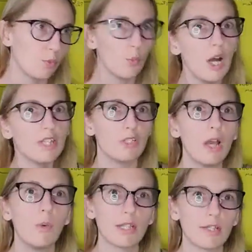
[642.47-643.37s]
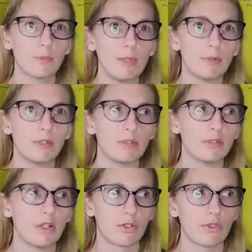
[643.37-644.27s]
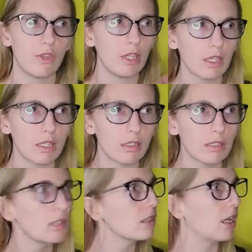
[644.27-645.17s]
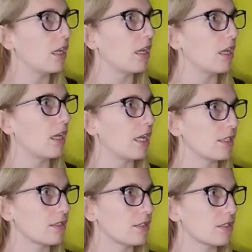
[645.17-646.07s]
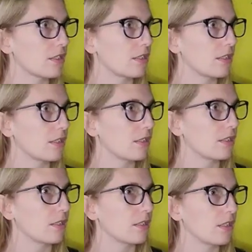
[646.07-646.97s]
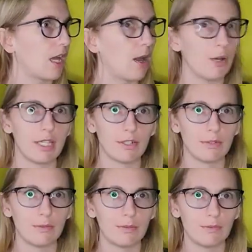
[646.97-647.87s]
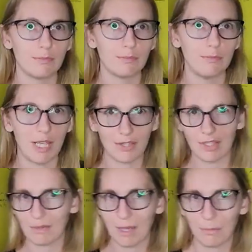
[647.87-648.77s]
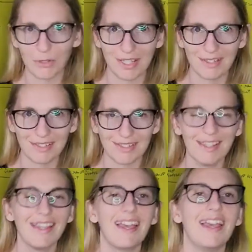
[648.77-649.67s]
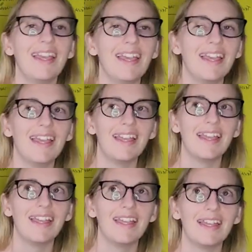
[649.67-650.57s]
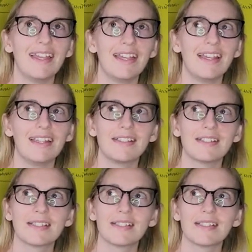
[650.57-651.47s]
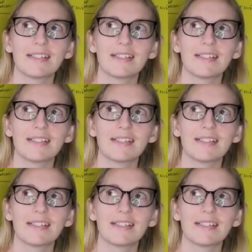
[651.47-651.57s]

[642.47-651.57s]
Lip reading: one, know what other people are thinking and how I can make things make more sense. And